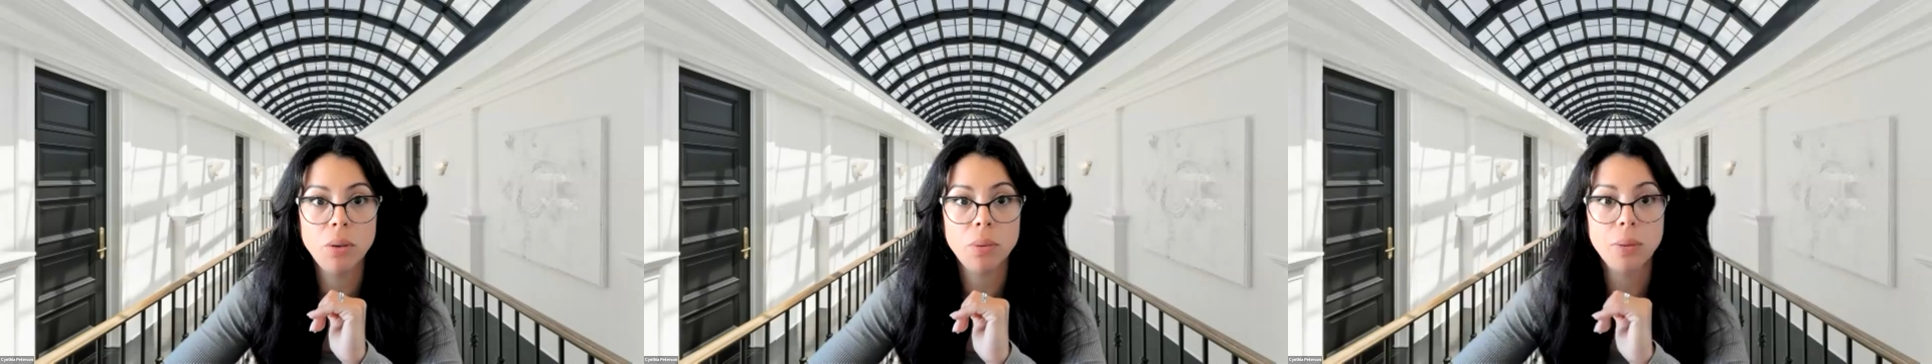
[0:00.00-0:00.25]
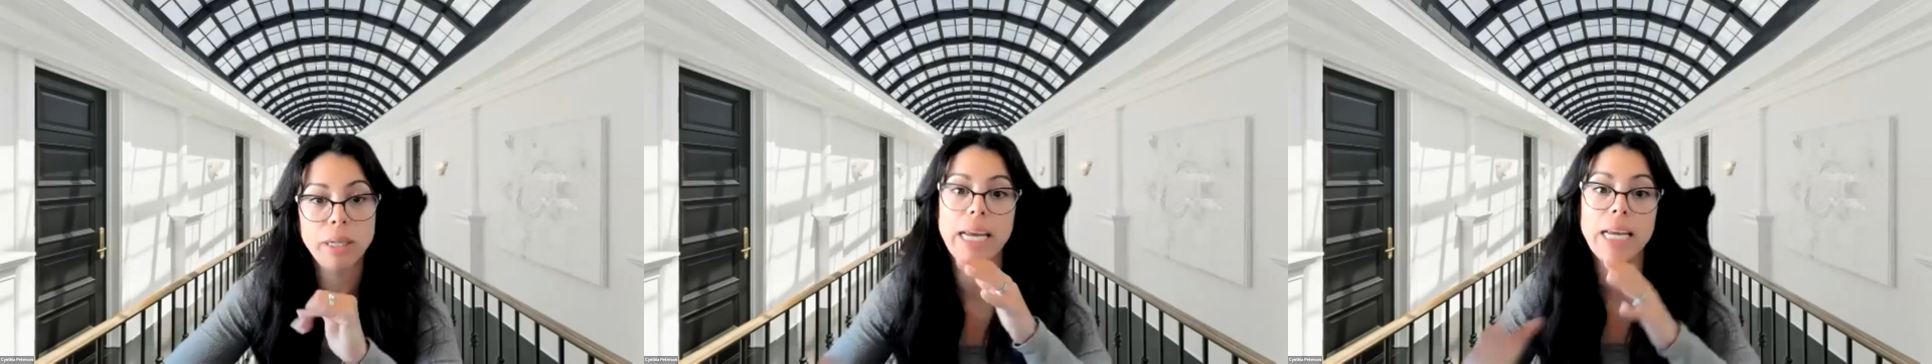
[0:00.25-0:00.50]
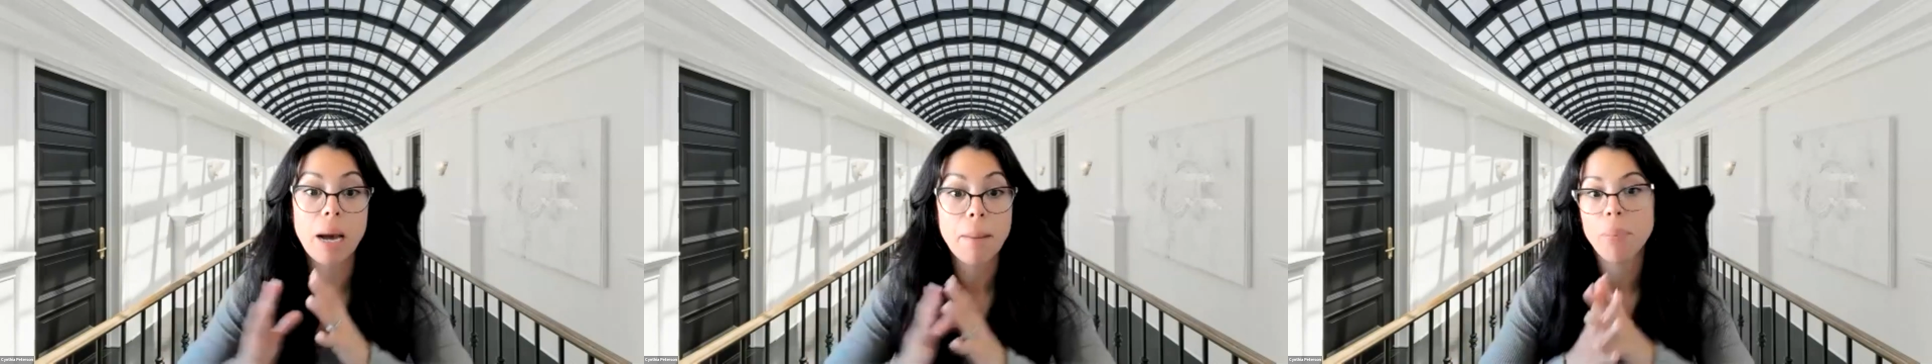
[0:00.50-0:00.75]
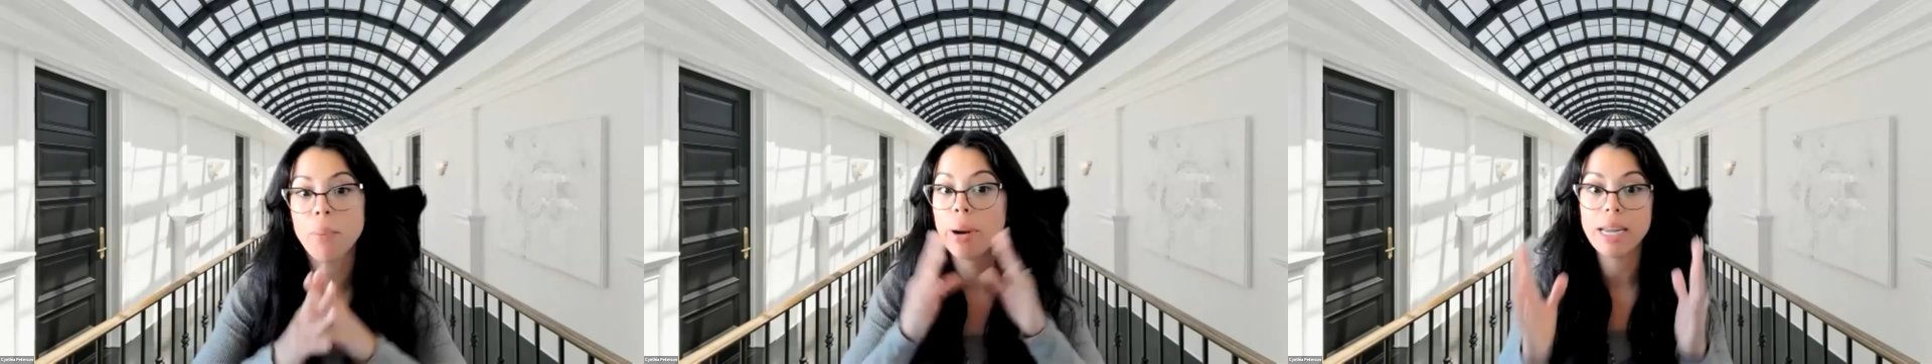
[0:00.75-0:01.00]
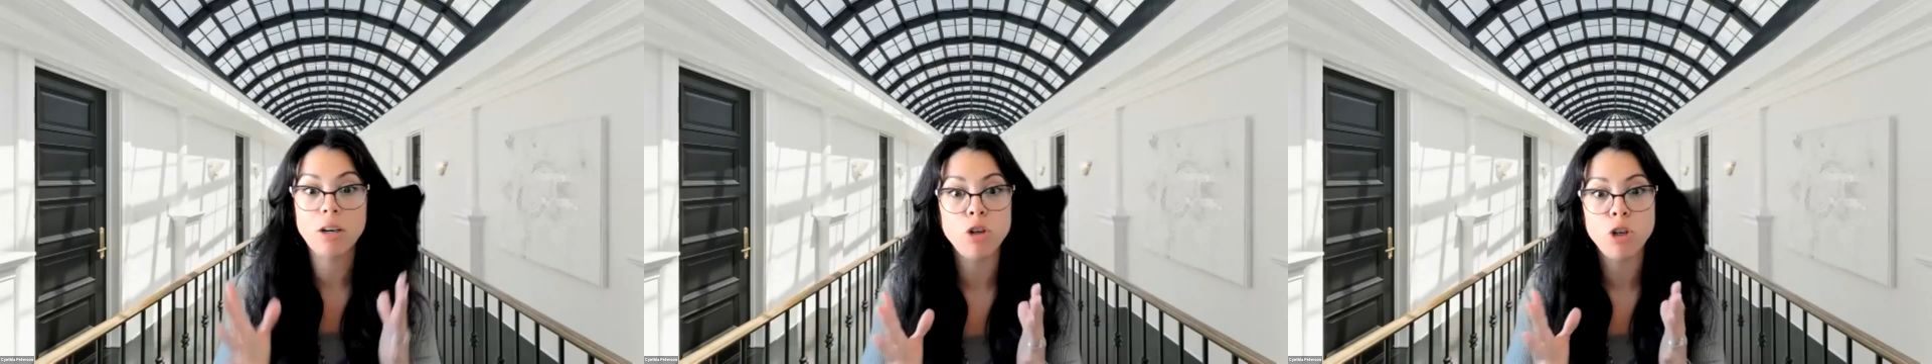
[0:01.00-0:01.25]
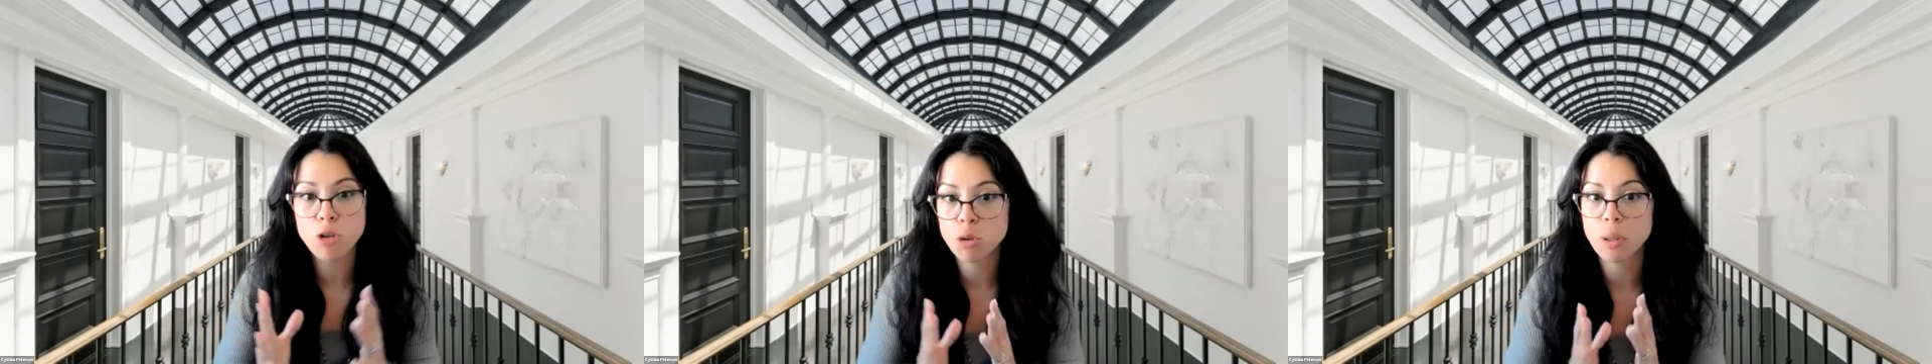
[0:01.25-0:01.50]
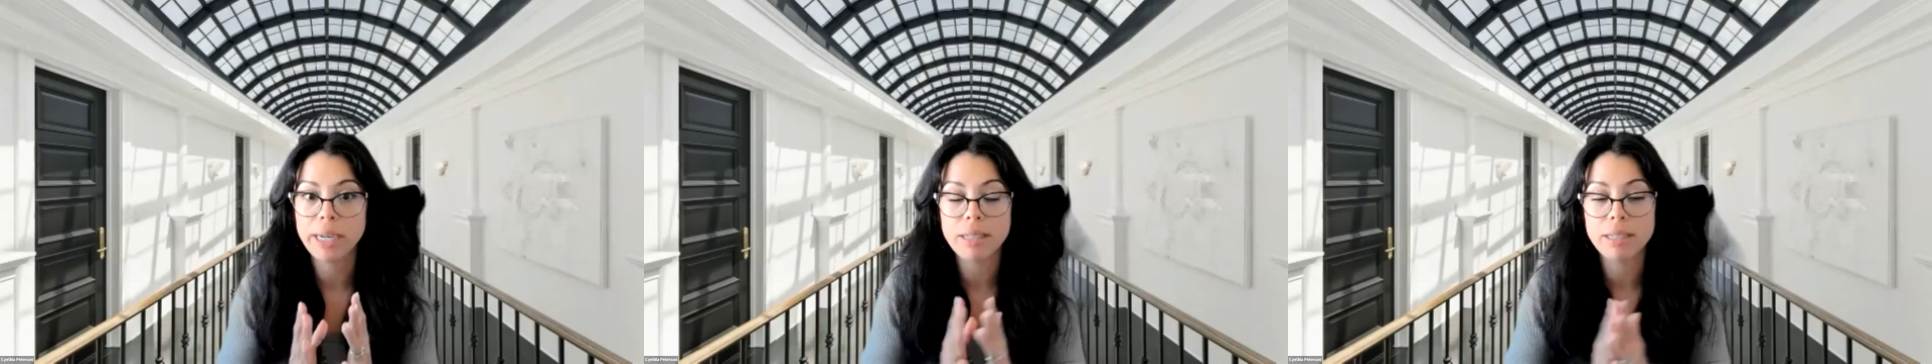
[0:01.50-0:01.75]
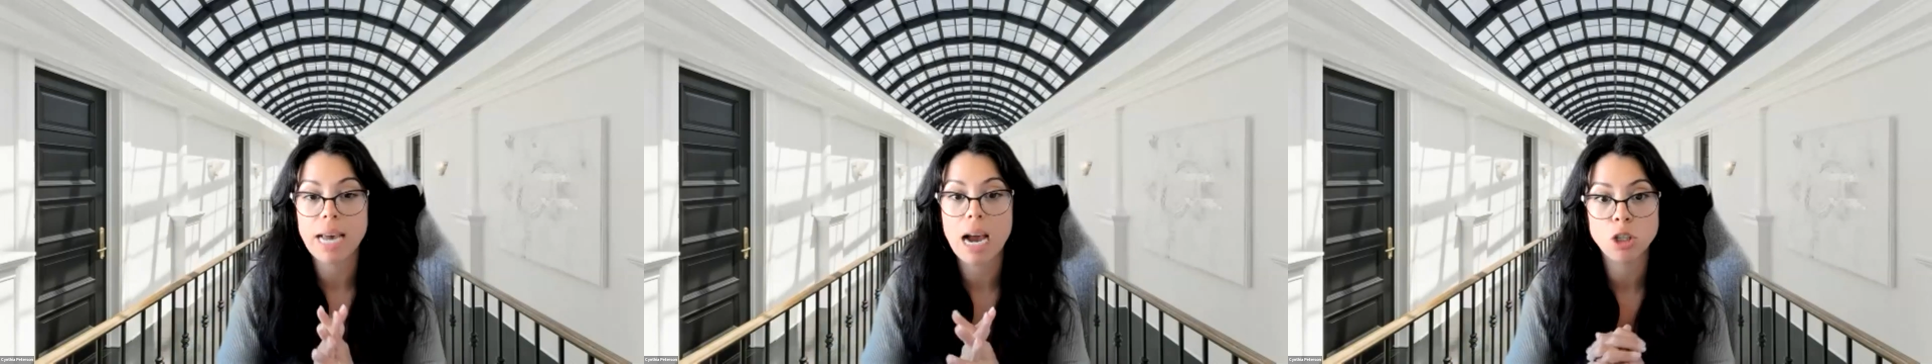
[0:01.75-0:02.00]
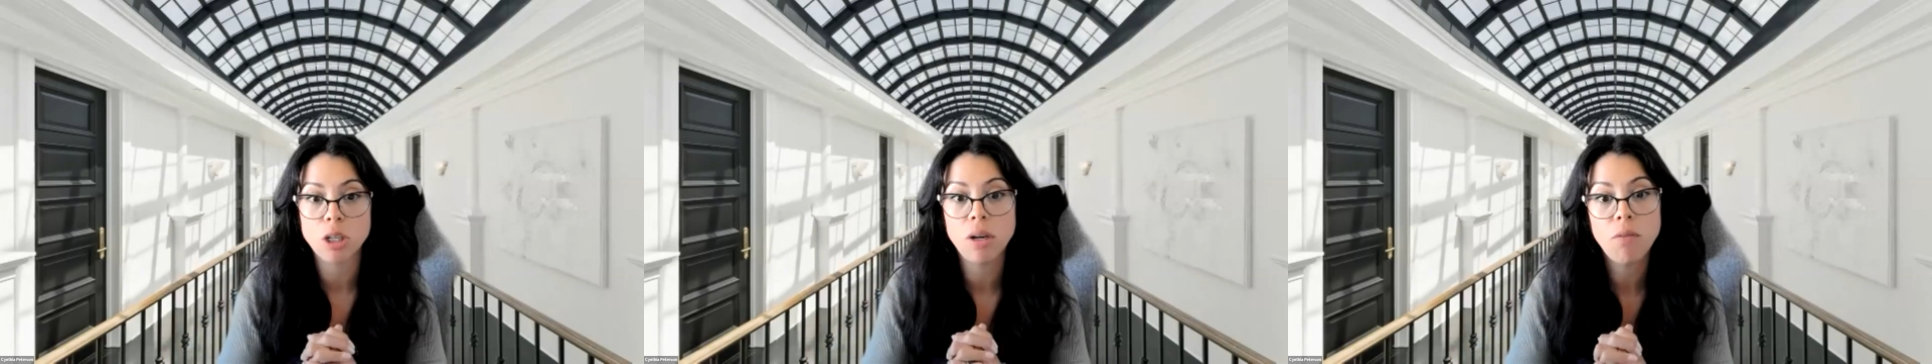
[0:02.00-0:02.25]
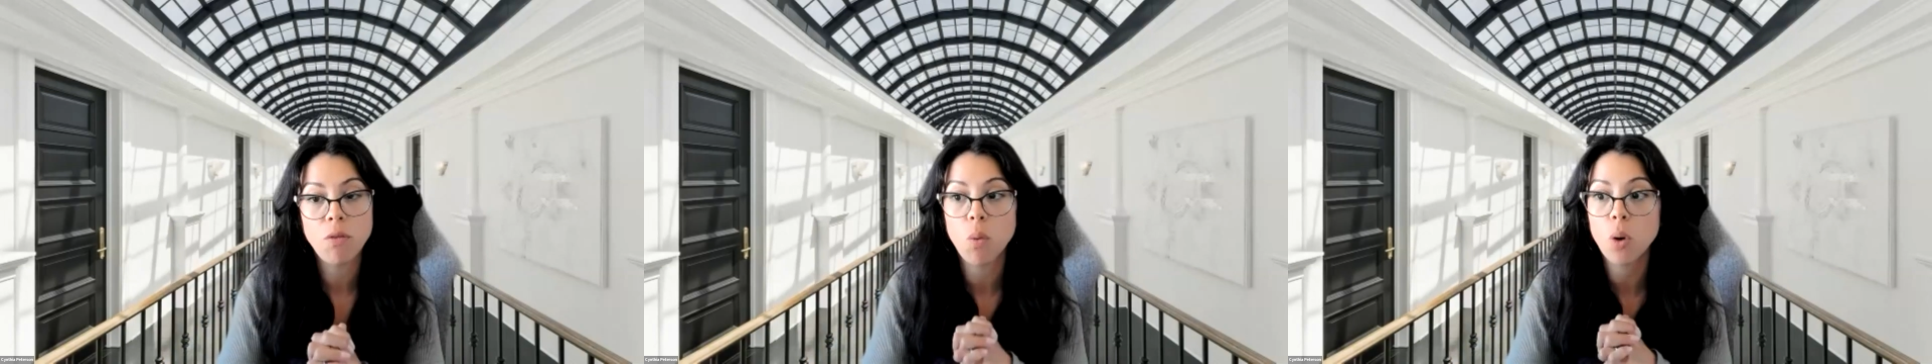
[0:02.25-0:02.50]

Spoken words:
create a brand new transaction